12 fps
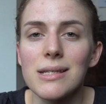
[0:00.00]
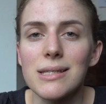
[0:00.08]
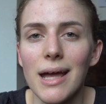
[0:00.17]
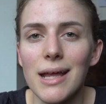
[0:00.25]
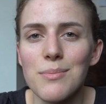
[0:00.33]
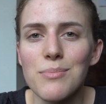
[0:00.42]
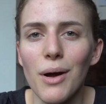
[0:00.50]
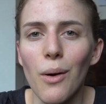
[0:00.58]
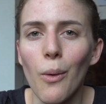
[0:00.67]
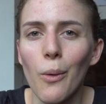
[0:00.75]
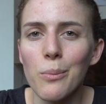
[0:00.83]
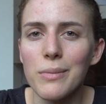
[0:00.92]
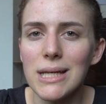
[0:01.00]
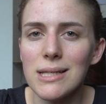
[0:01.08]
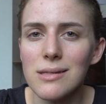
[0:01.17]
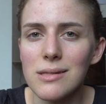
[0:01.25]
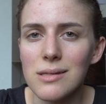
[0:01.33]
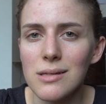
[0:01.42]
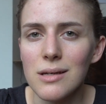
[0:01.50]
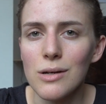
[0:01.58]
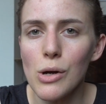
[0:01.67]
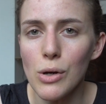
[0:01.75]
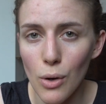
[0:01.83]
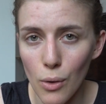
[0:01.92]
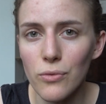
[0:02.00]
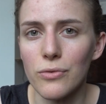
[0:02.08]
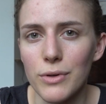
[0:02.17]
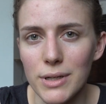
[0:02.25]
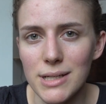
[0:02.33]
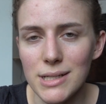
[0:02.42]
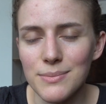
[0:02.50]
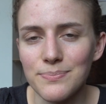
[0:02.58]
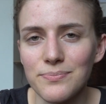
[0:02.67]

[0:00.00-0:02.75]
then by all means, go for it.